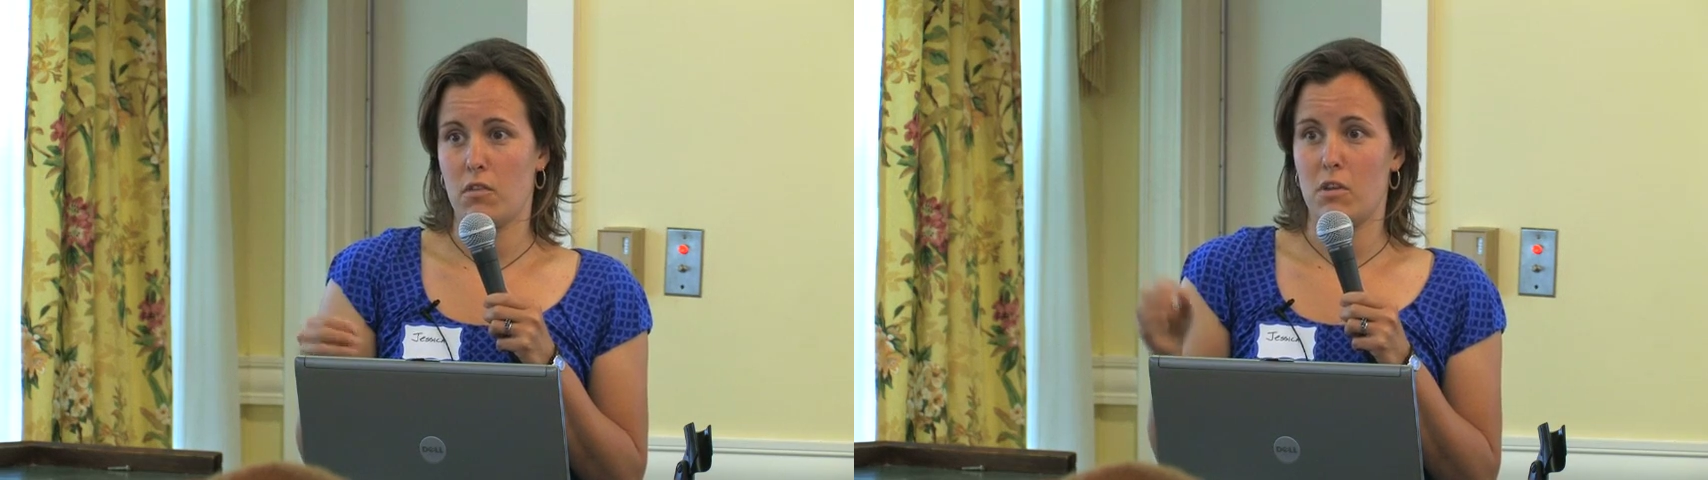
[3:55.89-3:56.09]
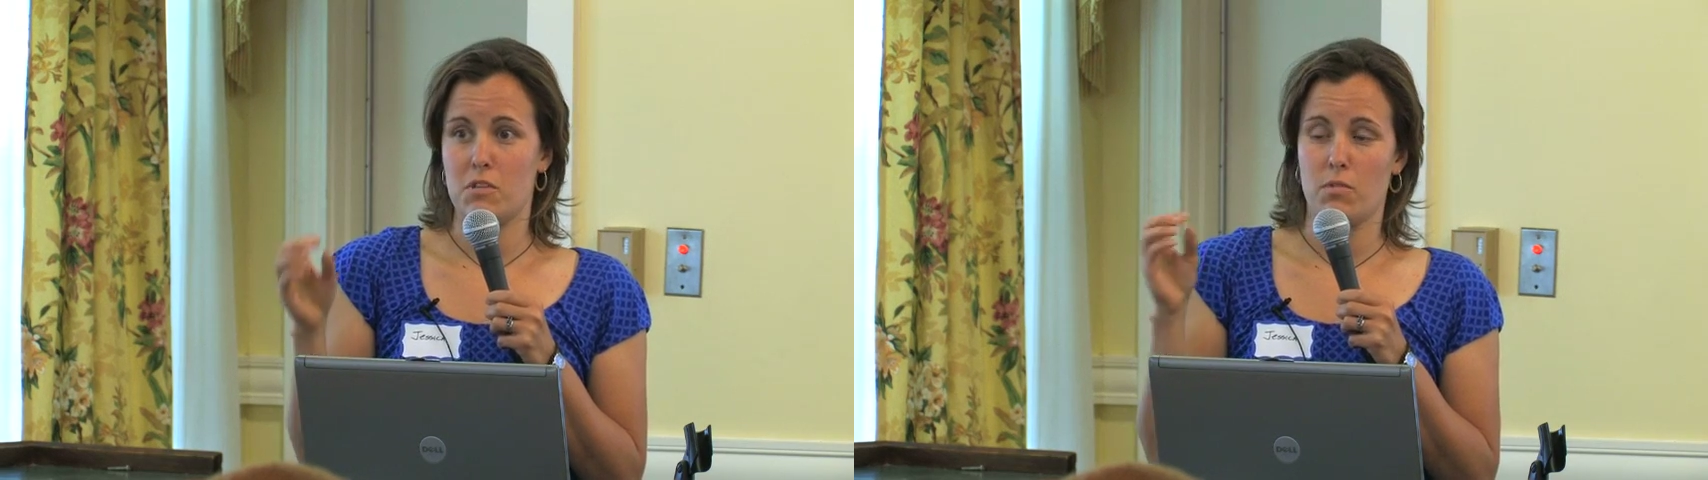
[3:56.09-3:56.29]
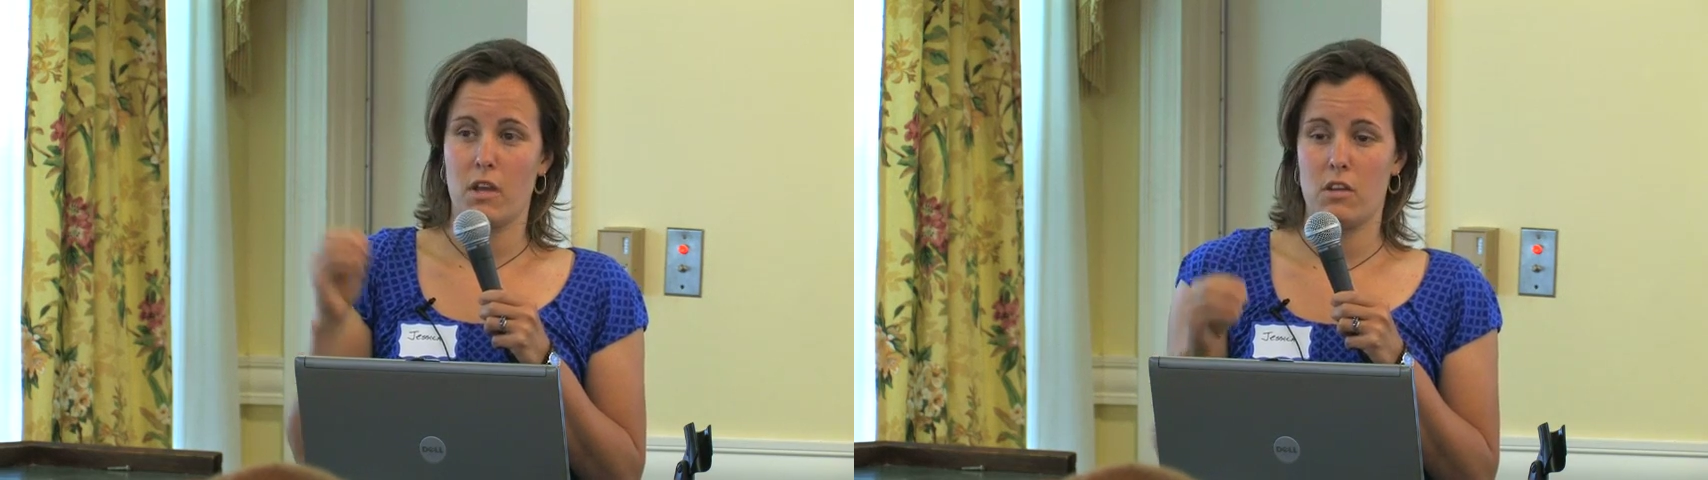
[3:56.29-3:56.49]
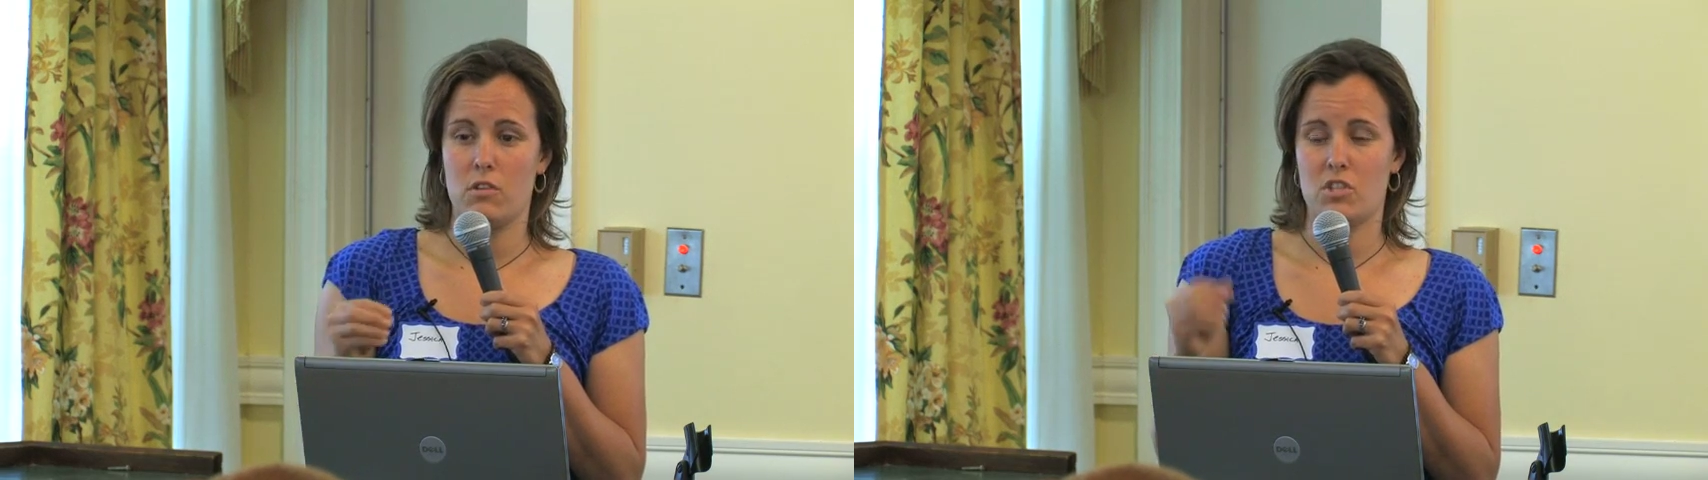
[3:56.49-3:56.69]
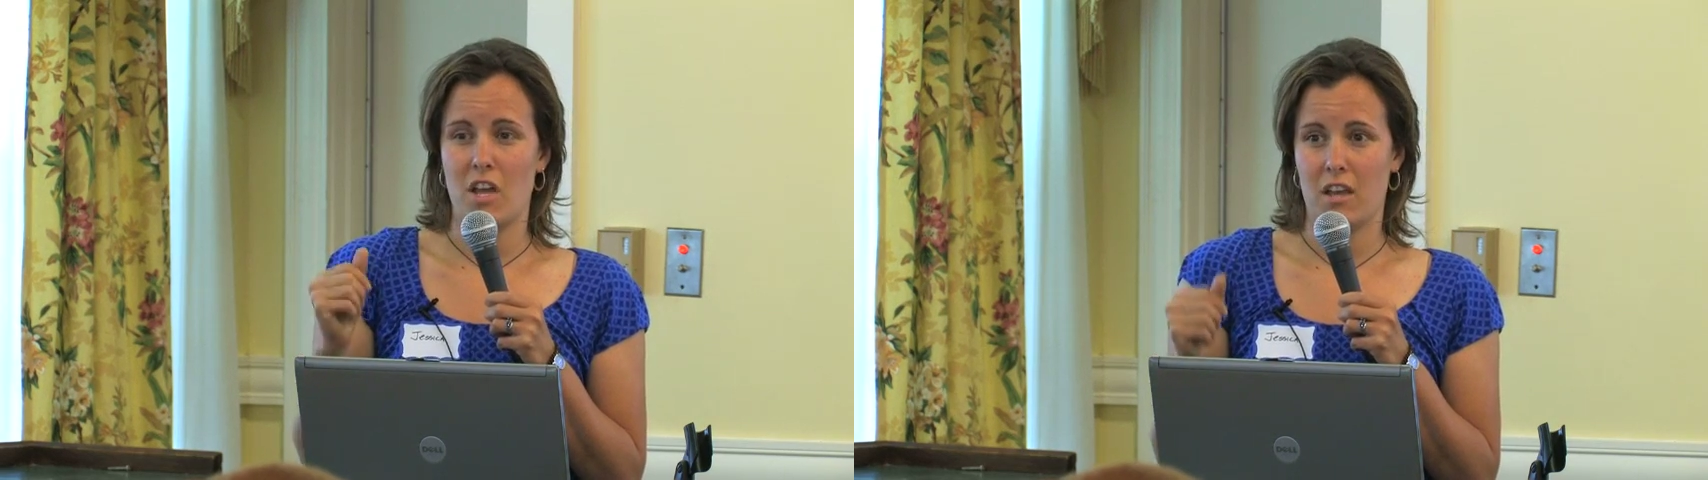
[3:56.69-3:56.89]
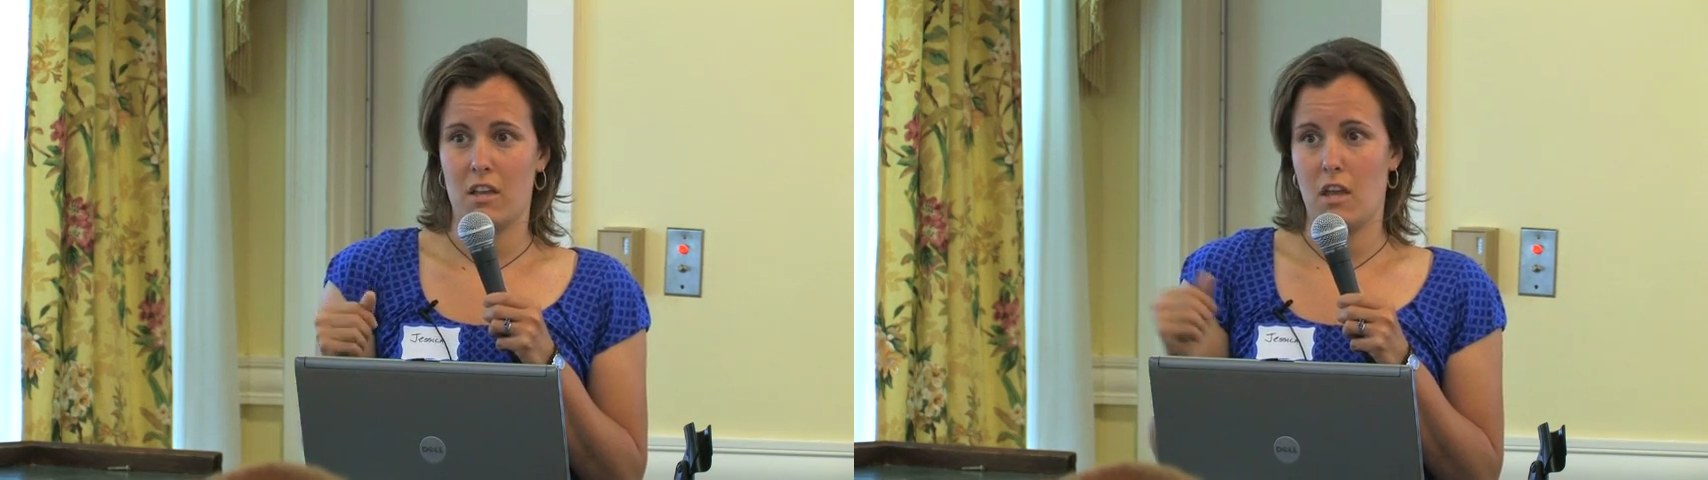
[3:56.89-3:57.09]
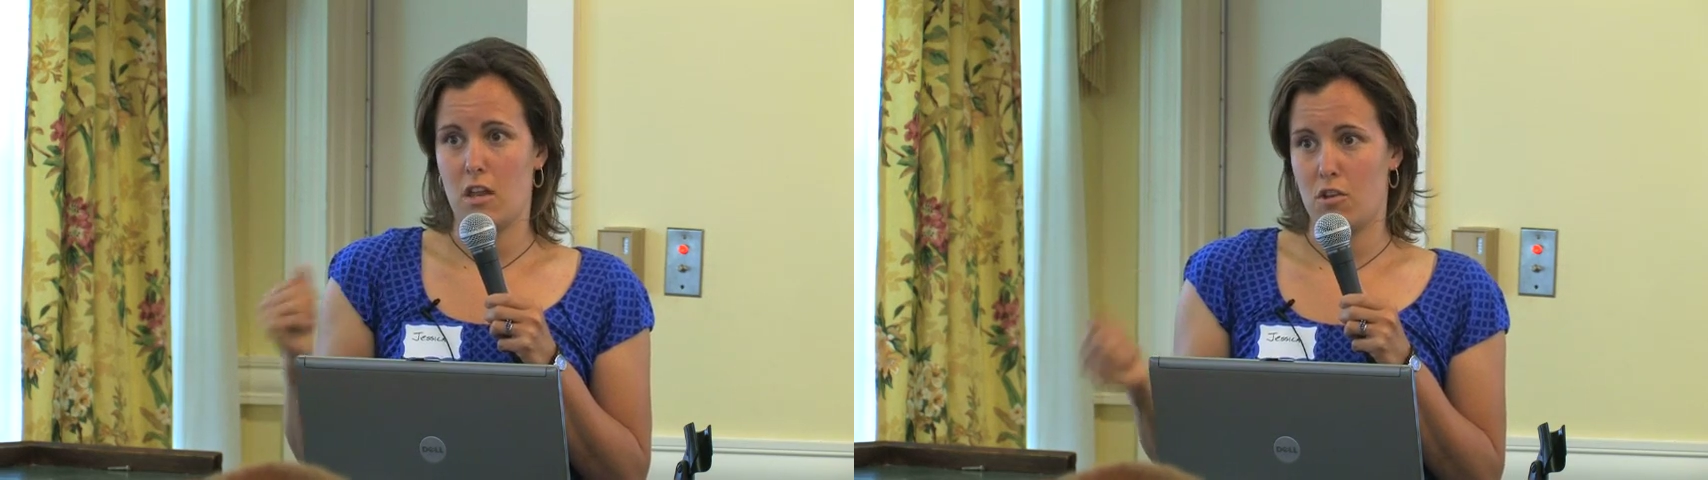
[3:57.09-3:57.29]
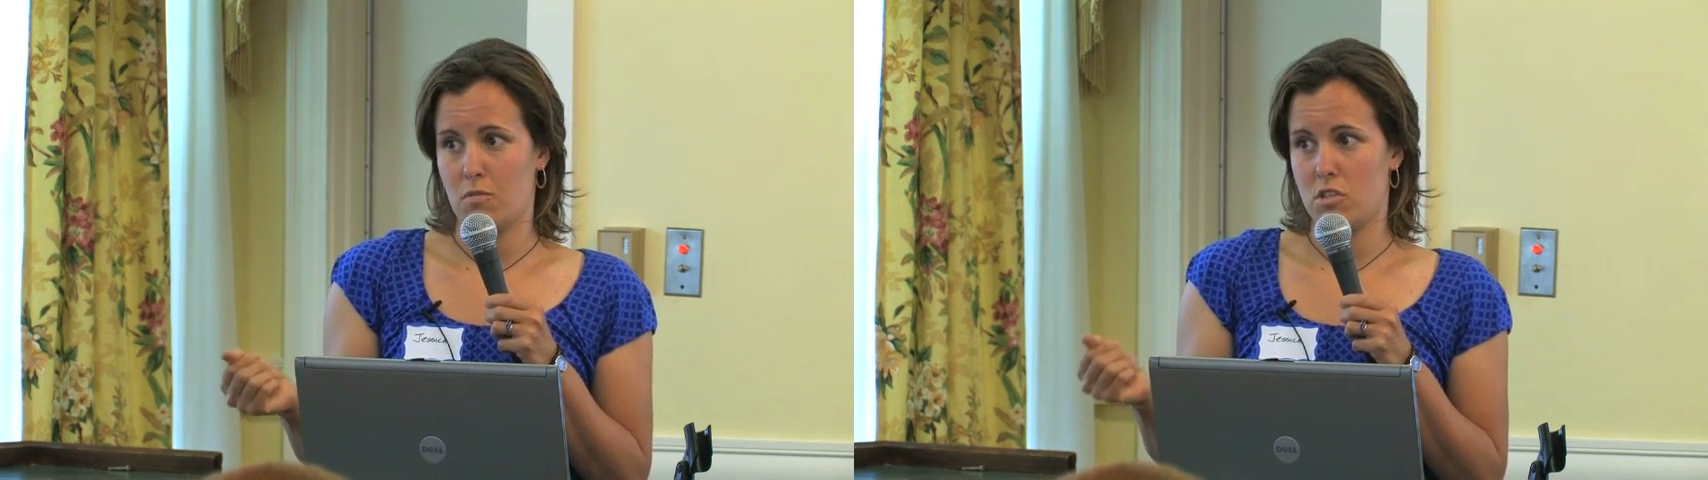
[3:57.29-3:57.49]
you need to bring in your jacket
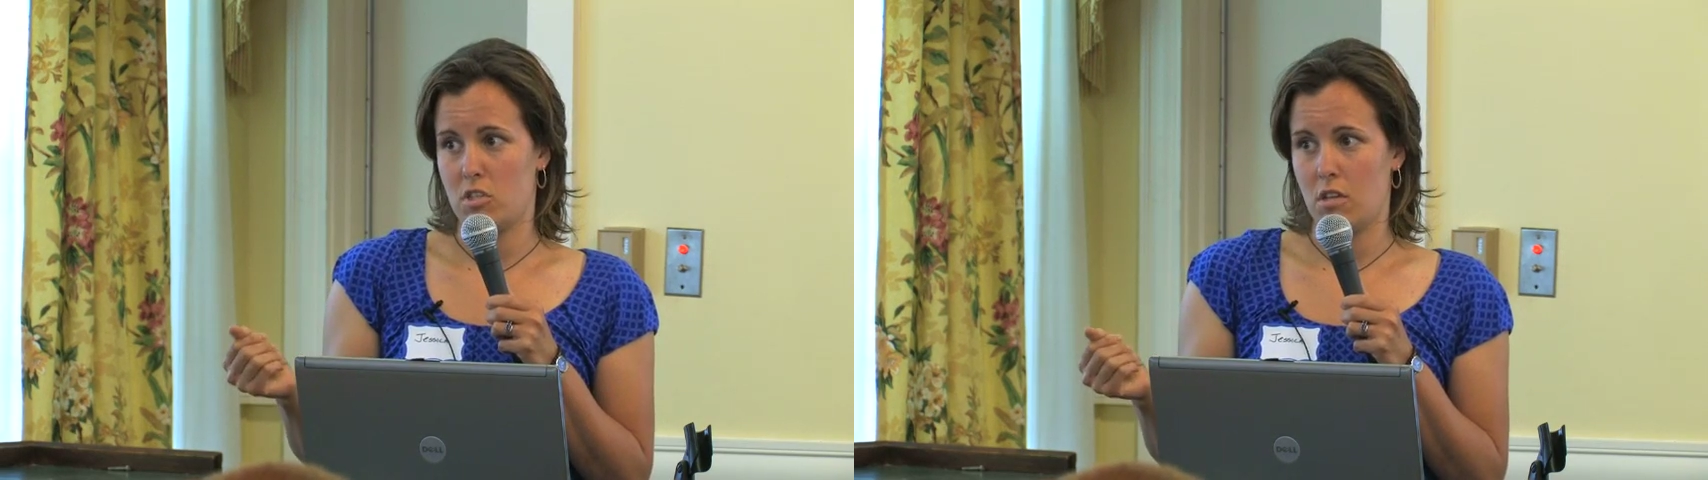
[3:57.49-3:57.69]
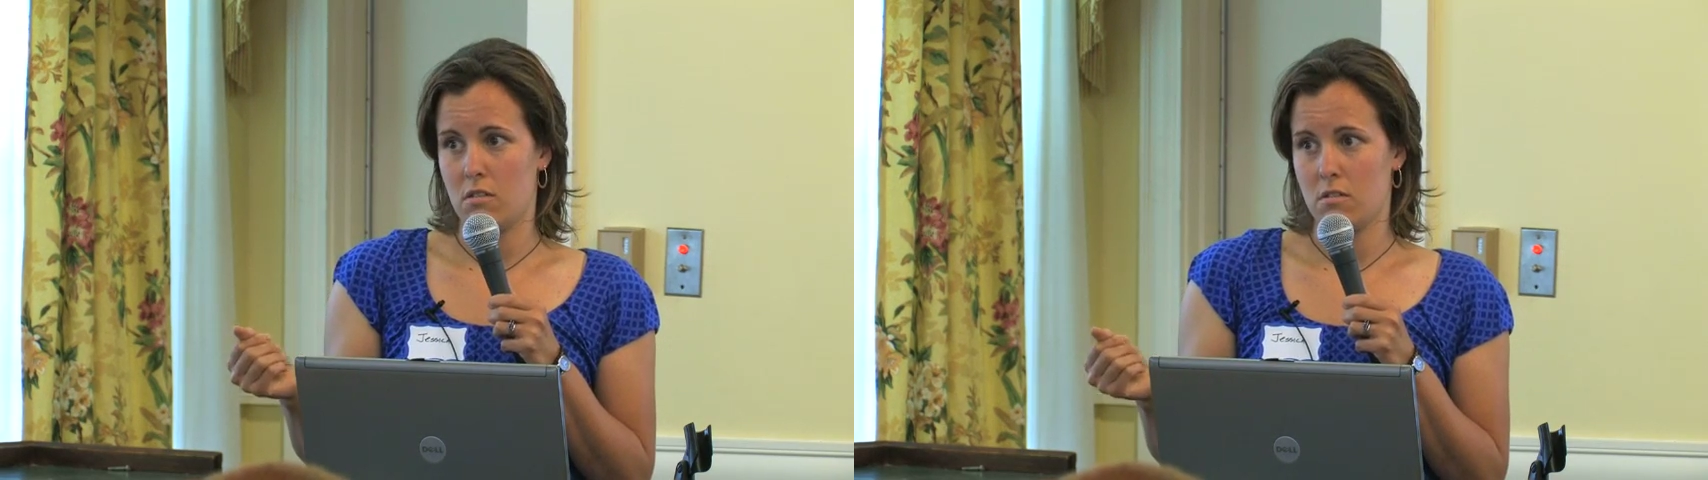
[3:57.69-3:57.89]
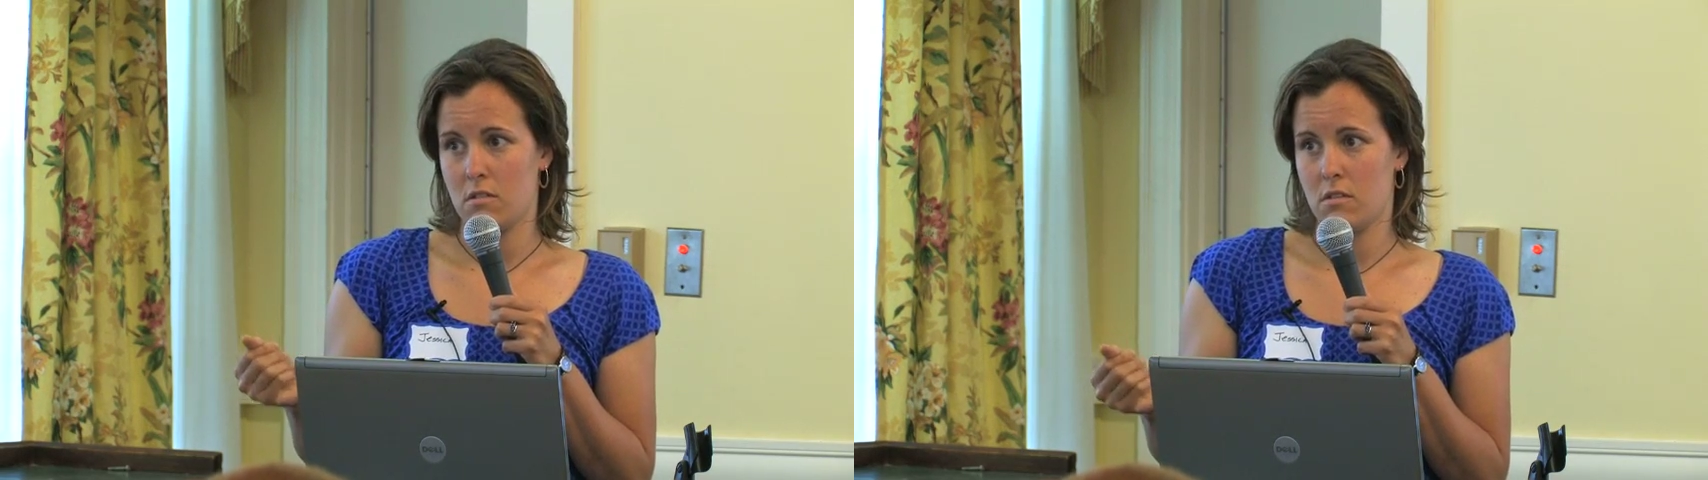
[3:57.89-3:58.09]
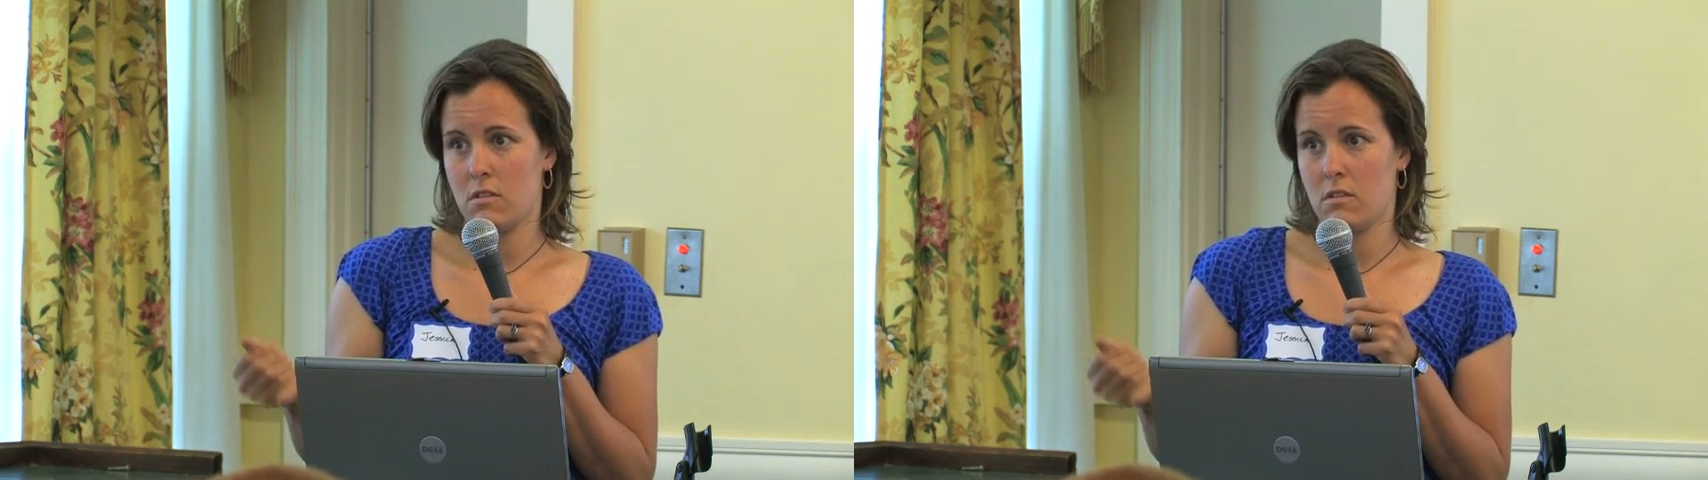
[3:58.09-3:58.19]
and your machine.